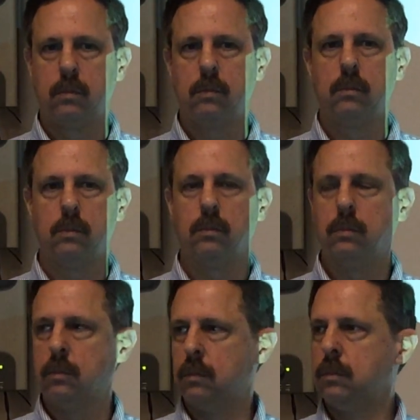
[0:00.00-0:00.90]
And
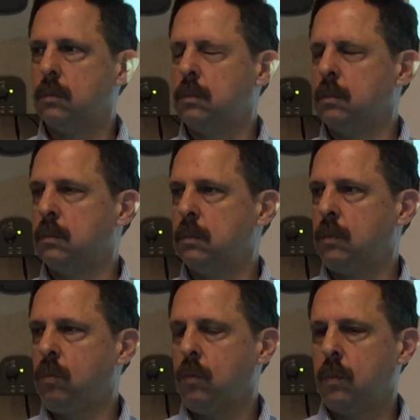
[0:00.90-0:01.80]
that's where the
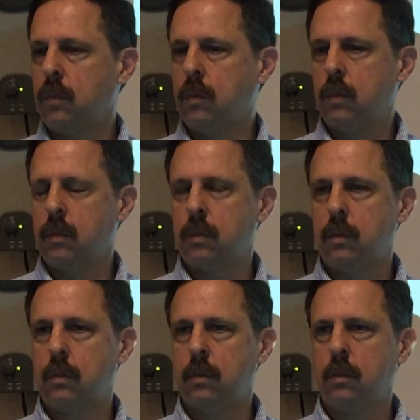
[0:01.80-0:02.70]
problem
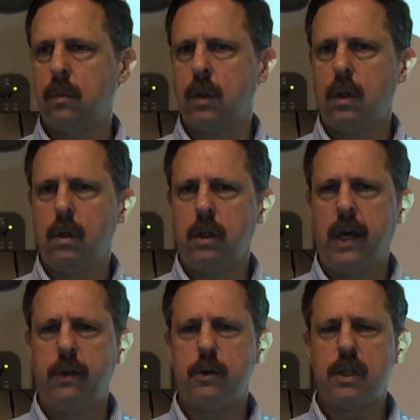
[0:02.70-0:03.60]
occurs.
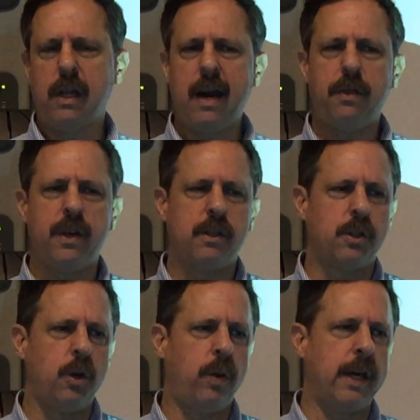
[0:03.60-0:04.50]
Yeah, there's a lot of things,
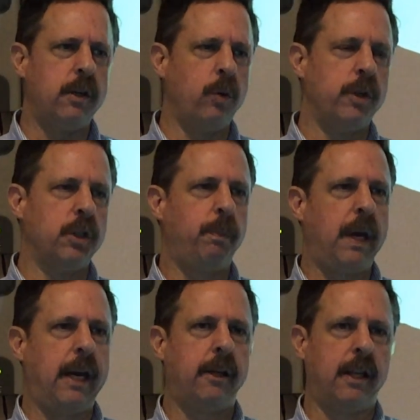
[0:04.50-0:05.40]
too, they do in
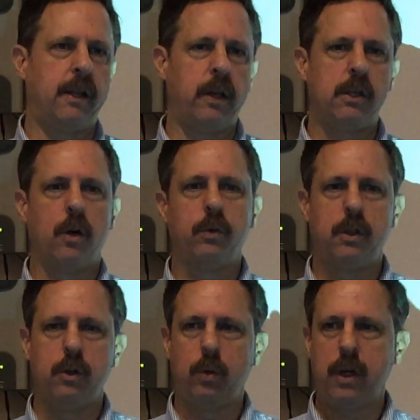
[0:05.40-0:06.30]
Japan that they don't
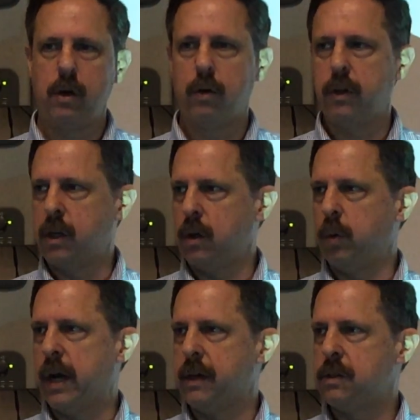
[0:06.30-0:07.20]
do here in the
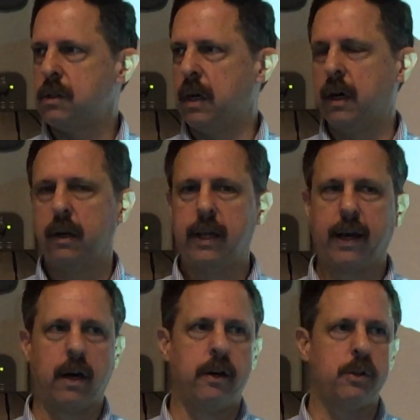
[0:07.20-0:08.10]
U.S.
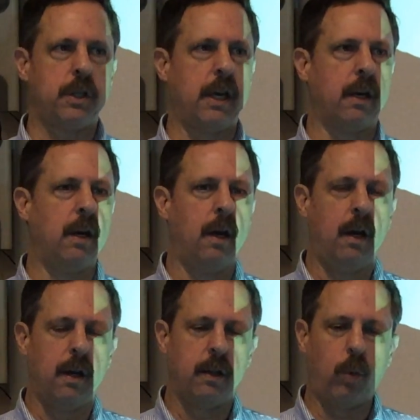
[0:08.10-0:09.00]
Like, I understand
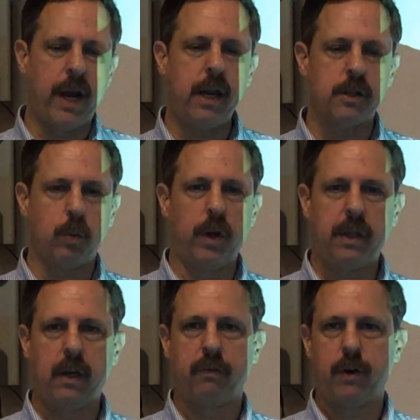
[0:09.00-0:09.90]
the radios, one
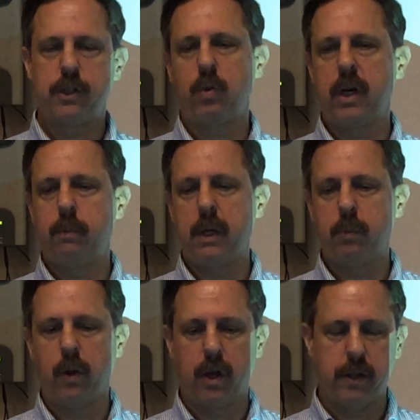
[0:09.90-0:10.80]
thing that frustrated
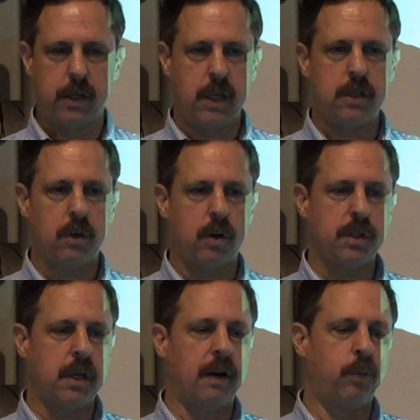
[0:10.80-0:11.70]
people with all the D-Star
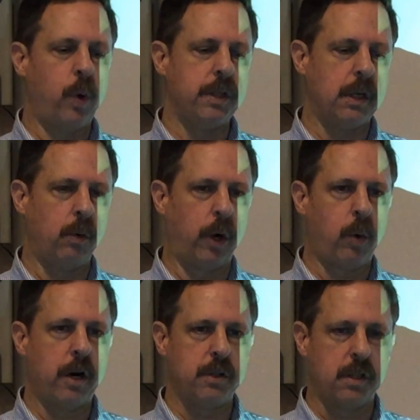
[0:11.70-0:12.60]
stuff was that it
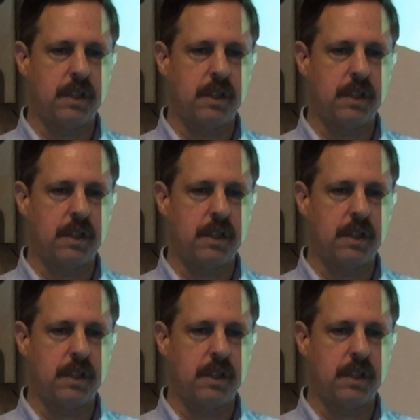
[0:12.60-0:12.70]
requires a